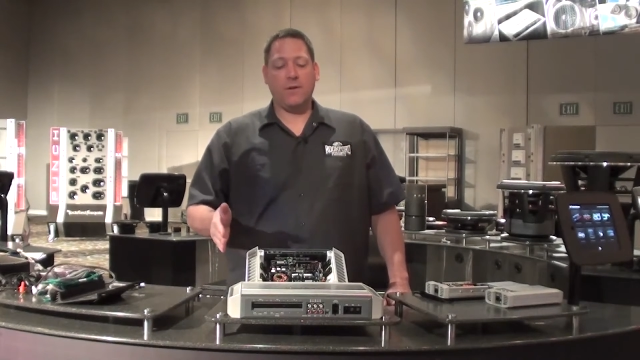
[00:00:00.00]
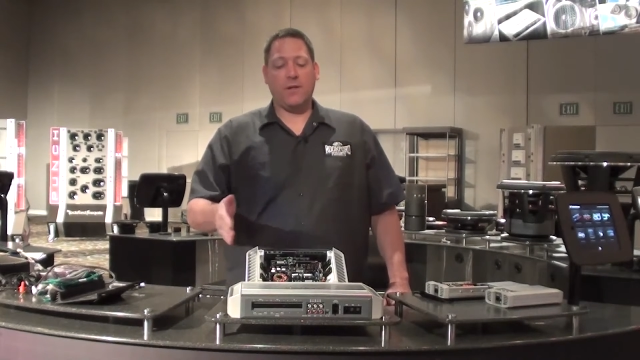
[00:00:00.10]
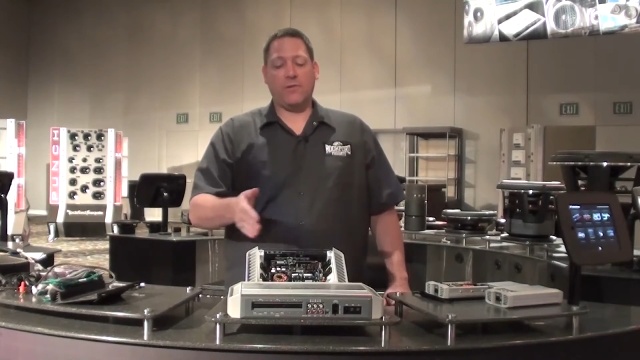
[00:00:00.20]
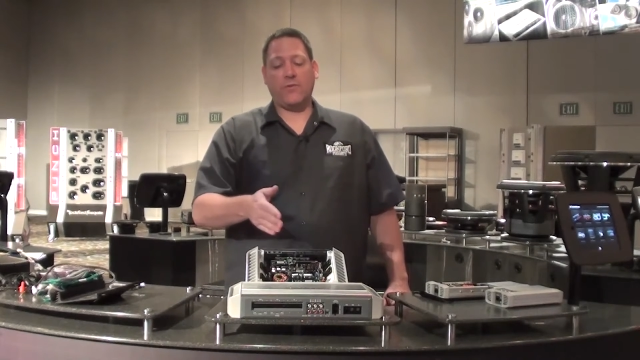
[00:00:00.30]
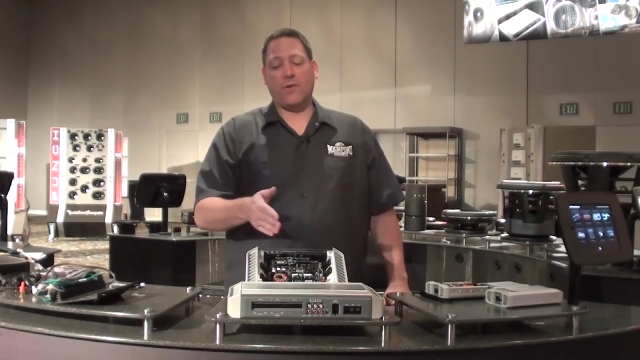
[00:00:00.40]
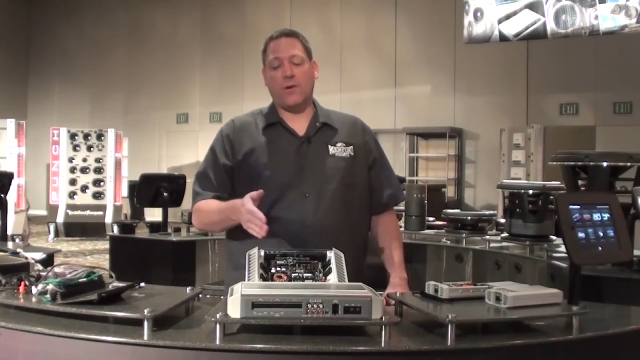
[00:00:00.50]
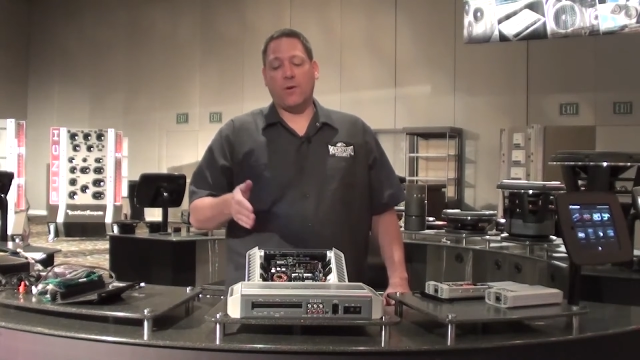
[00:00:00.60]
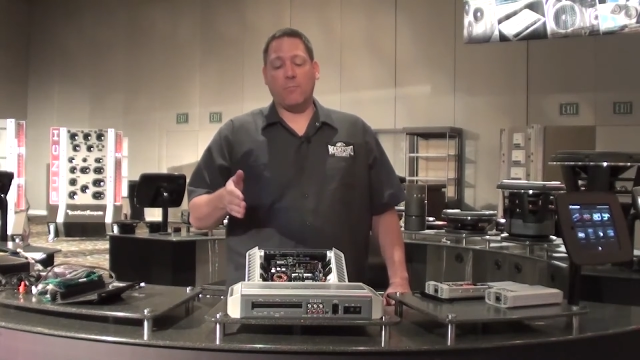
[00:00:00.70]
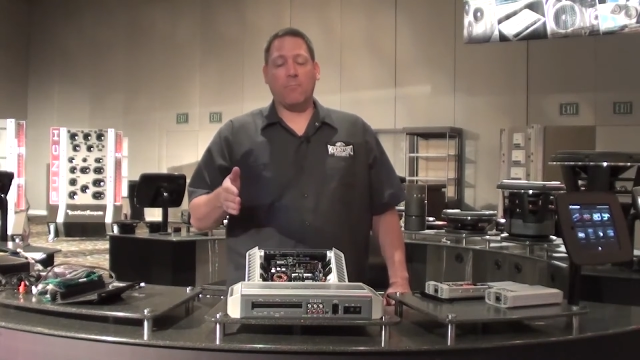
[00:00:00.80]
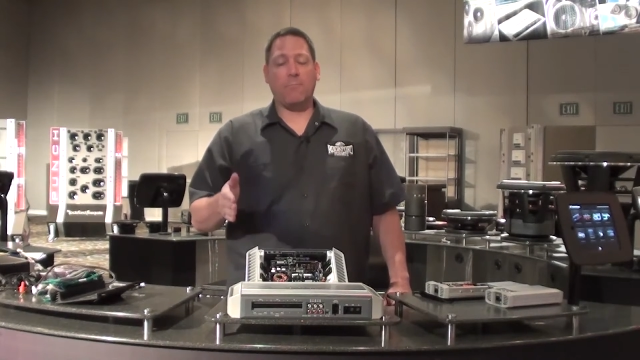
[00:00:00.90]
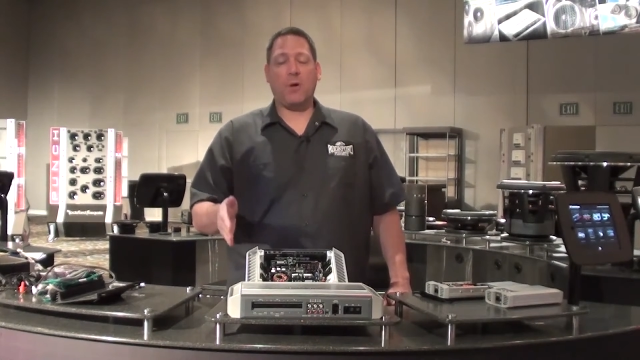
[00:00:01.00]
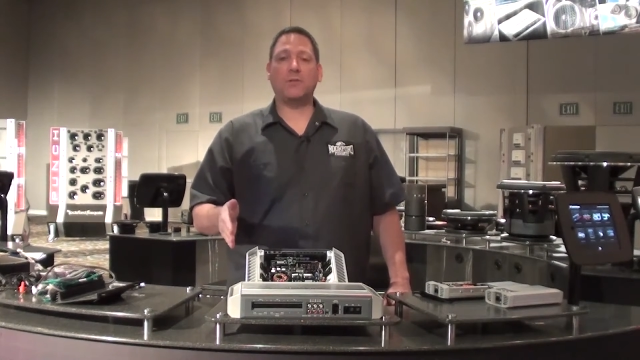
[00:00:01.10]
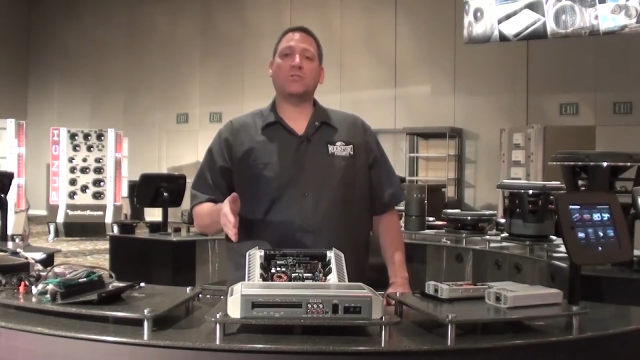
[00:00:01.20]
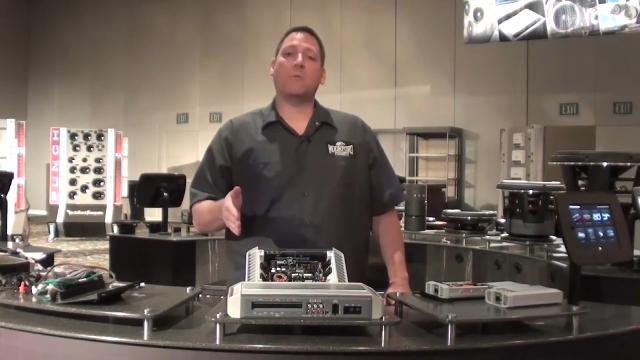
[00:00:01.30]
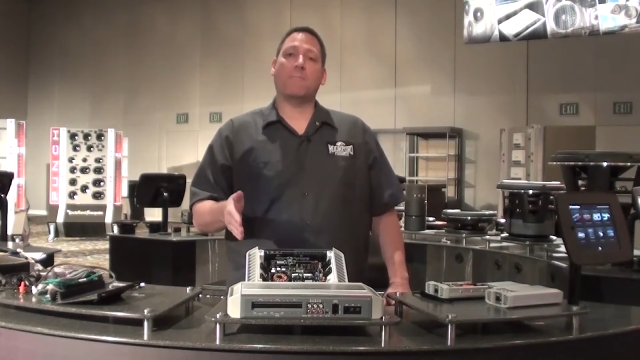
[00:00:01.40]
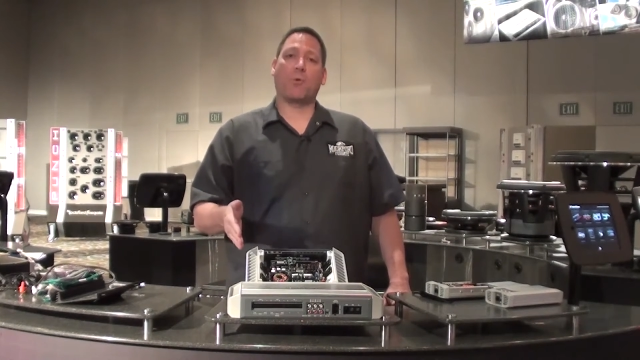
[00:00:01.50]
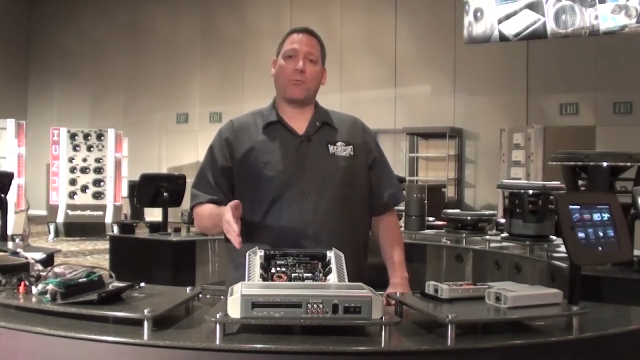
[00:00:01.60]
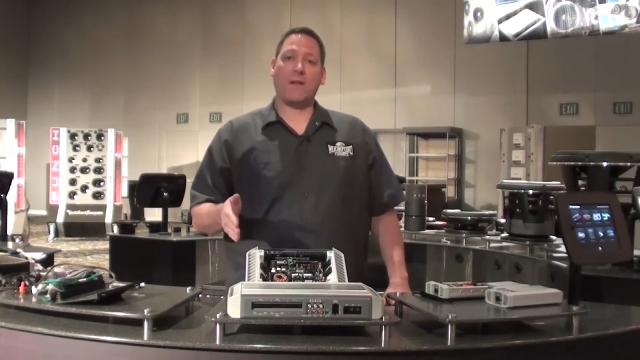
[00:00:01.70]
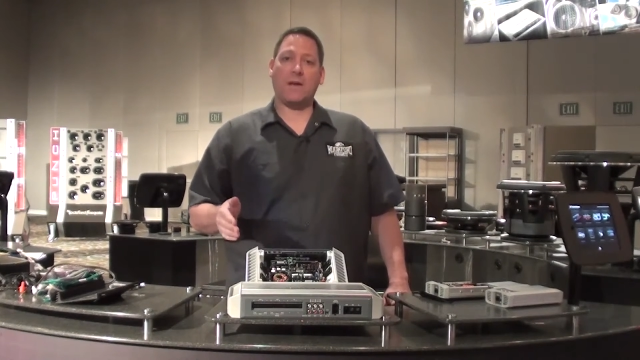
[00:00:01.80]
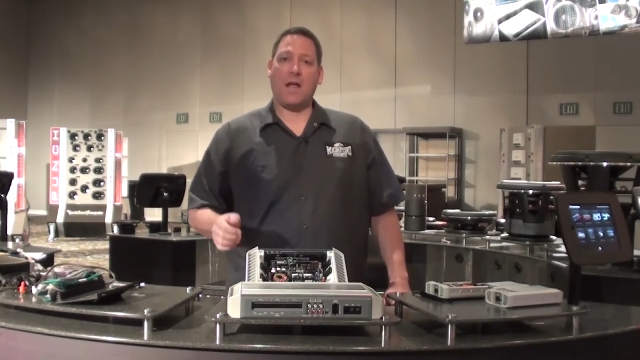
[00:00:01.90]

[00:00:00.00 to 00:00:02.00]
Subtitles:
is on our Punch Marine